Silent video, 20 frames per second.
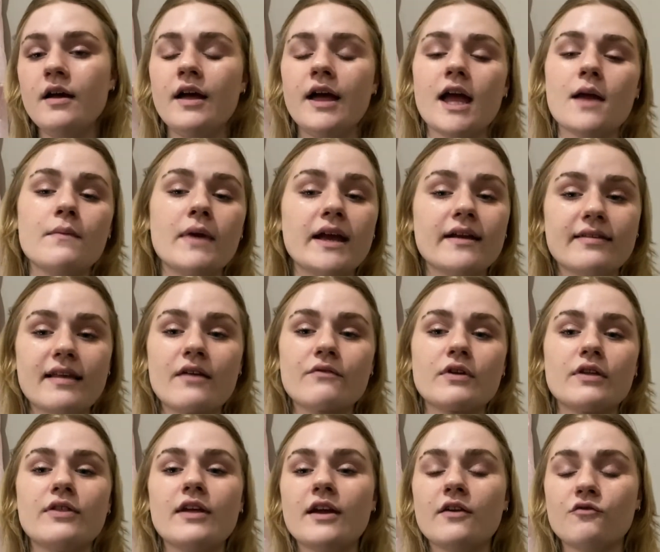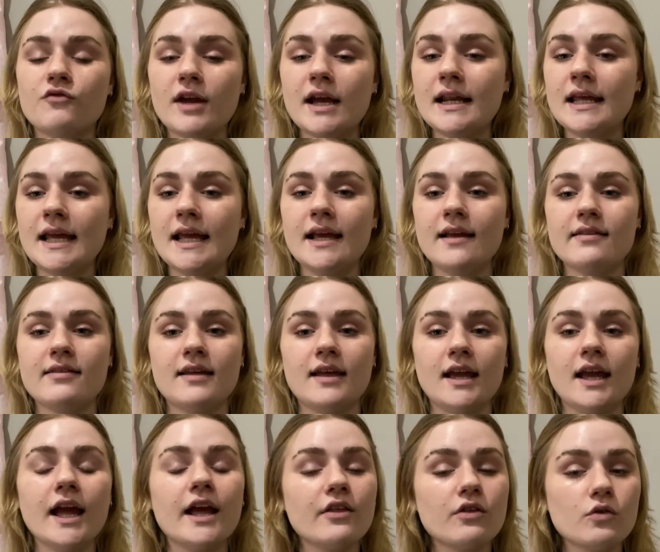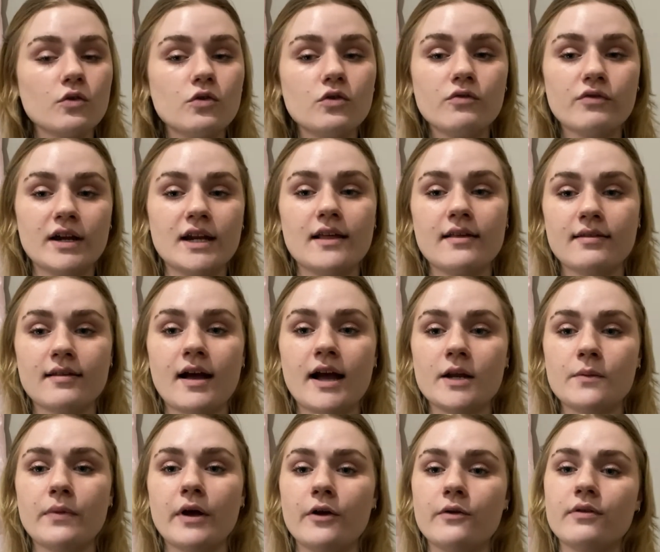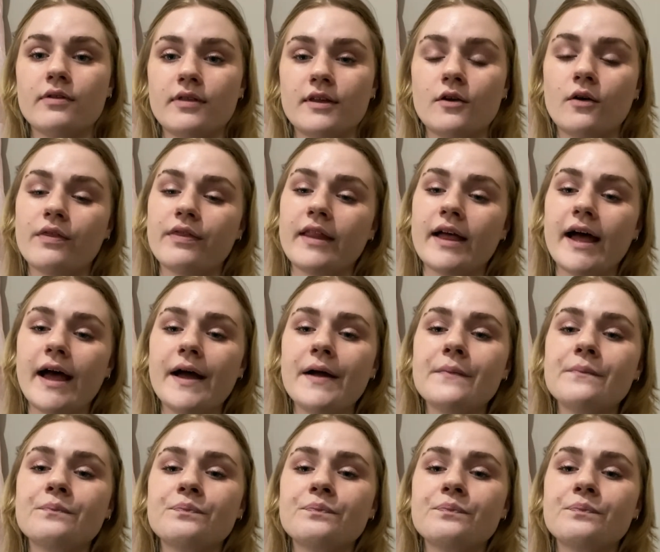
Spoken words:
It makes everything really easy. It's all really signposted on there.